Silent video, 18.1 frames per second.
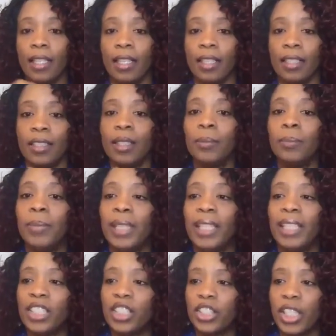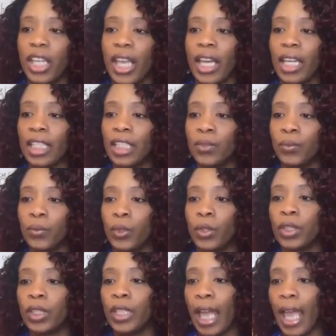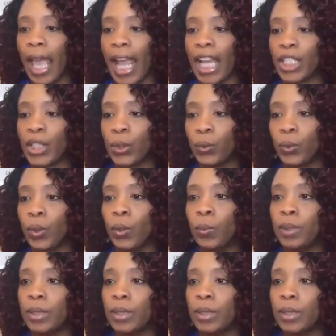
the biggest challenge for the actual